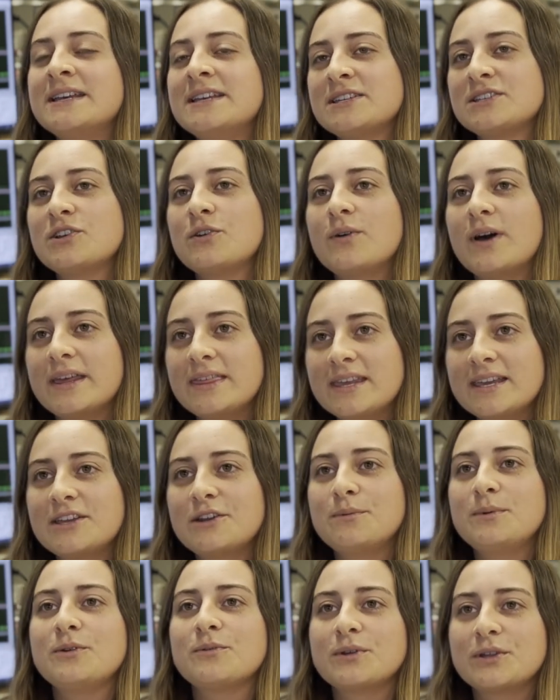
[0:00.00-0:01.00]
So I think
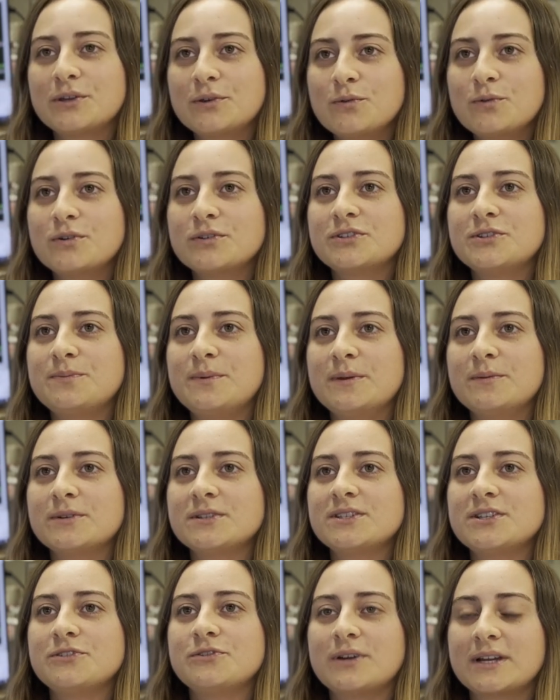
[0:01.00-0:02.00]
it'll be really cool to be able
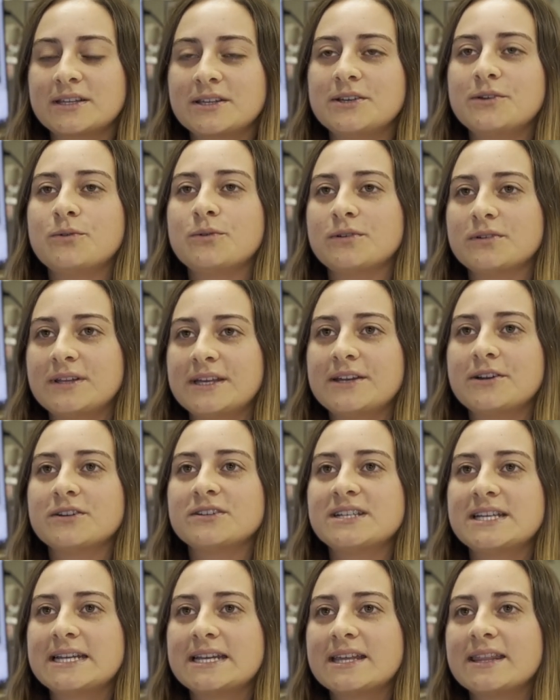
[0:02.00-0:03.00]
to directly correlate our
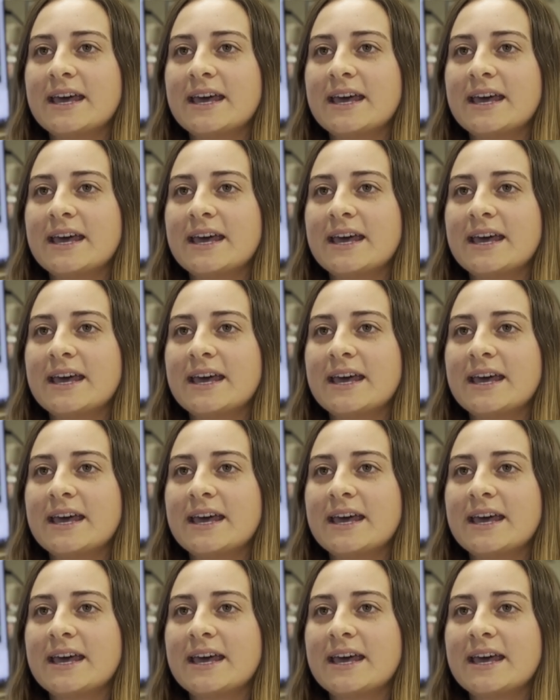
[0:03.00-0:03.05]
data